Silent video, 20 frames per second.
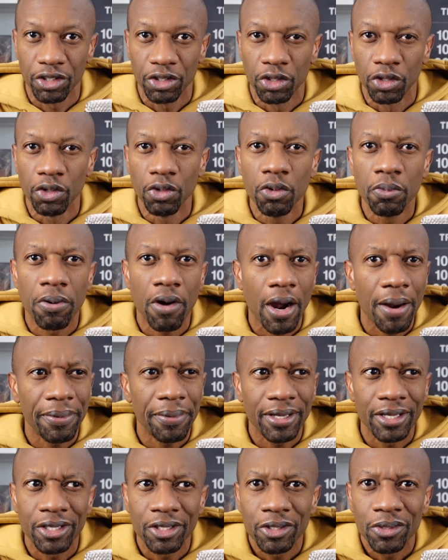you probably
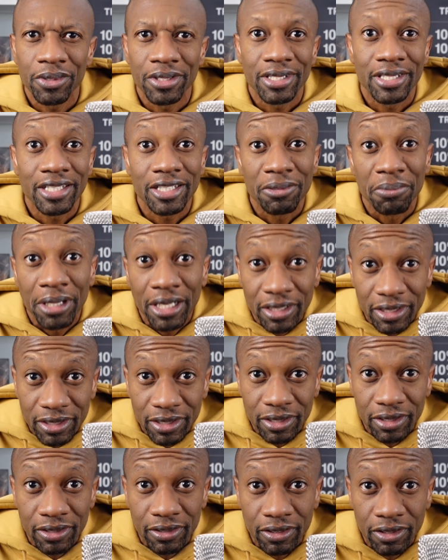can do in 6 months
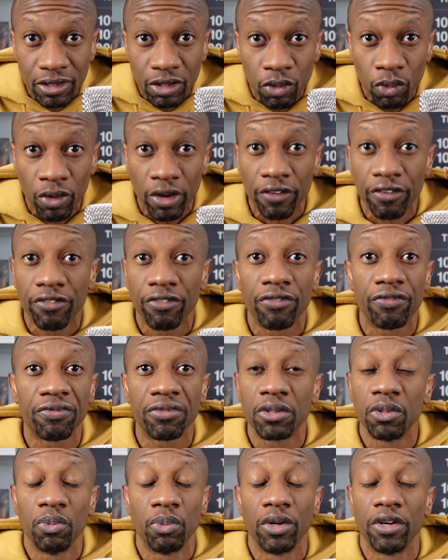with
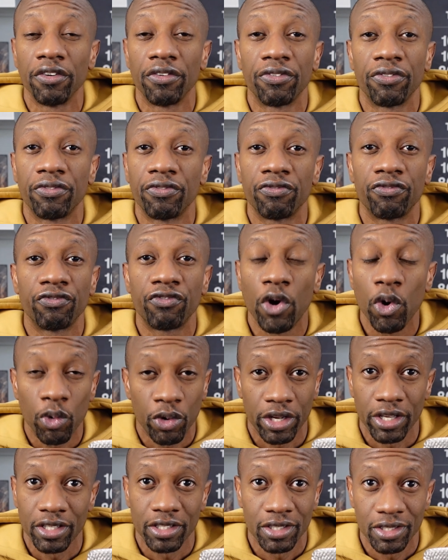
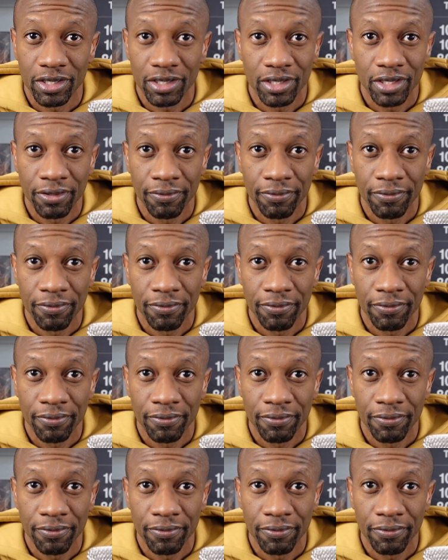focus,